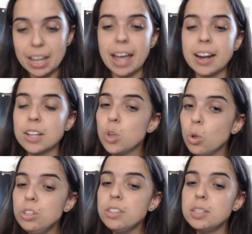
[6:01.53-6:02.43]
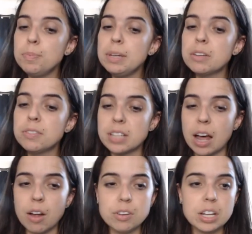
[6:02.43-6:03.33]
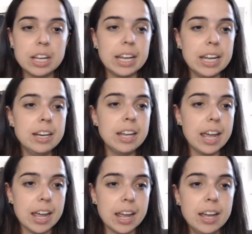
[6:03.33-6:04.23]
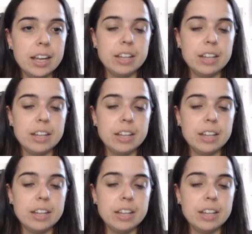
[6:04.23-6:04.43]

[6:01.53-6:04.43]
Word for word: and I told you the speed of sound in air